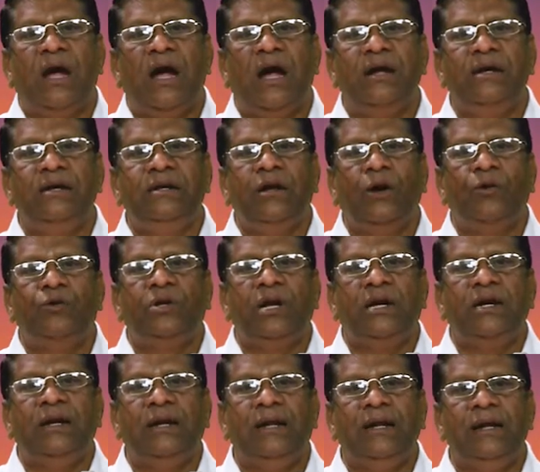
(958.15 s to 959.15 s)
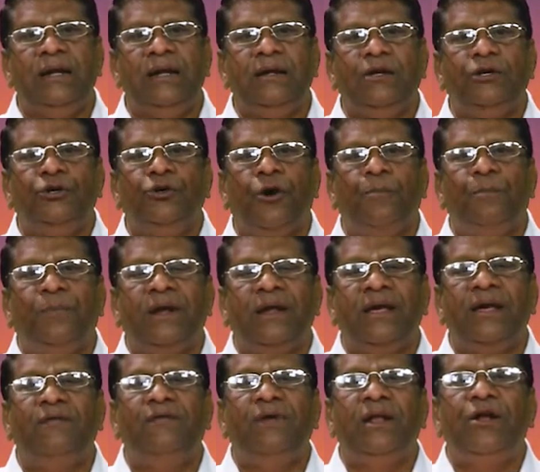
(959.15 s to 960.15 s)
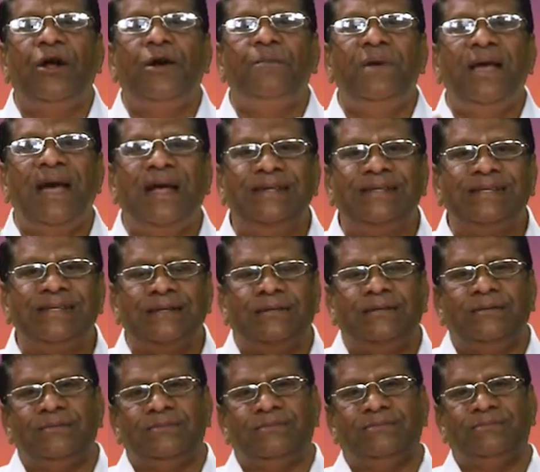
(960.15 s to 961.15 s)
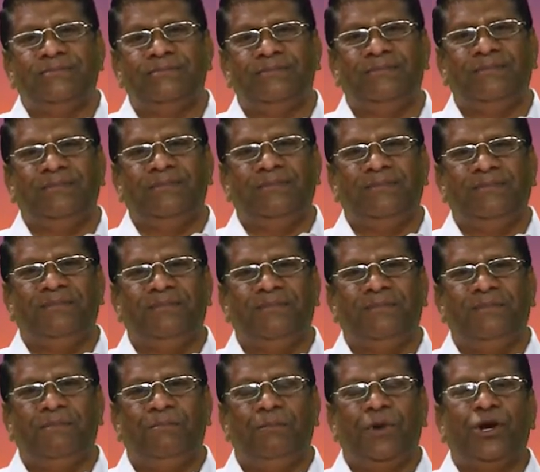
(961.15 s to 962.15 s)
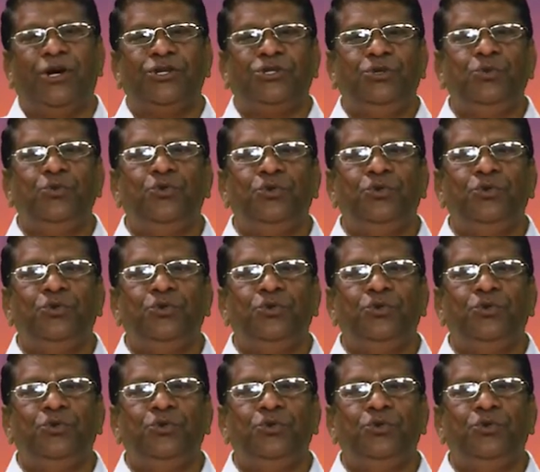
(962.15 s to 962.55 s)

Undoubtedly, your prayer will not be answered, because you